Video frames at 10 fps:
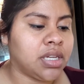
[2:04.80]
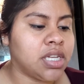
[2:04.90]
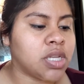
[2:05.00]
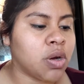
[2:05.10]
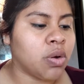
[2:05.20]

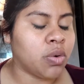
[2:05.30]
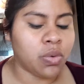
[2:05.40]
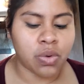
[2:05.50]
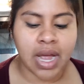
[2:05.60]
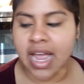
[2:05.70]
So
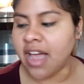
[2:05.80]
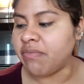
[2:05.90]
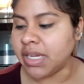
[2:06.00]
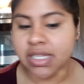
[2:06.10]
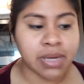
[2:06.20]
I have
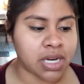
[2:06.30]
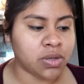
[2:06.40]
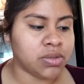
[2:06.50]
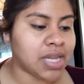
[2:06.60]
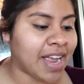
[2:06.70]
my
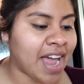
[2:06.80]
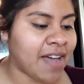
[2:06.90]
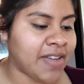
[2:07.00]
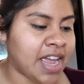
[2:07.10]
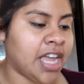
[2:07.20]
tomatoes. I
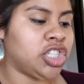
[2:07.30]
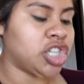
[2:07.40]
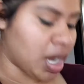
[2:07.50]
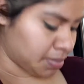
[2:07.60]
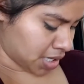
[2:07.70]
have a
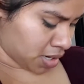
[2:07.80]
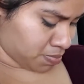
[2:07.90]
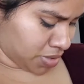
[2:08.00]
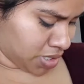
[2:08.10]
chopped up